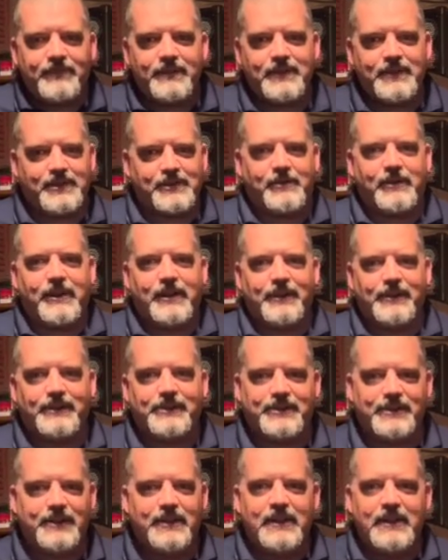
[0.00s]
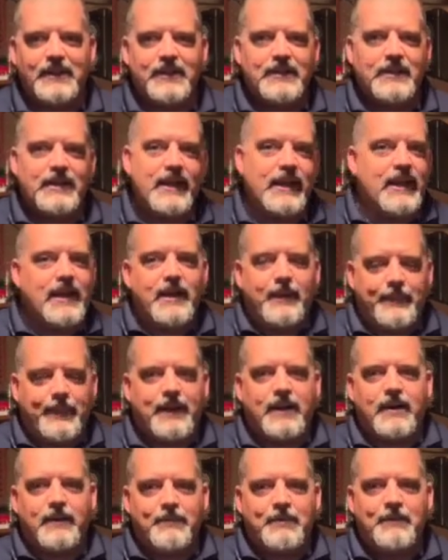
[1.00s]
the strings, and a
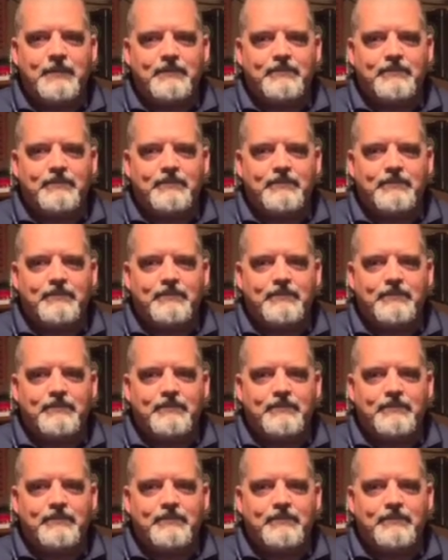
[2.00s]
pickup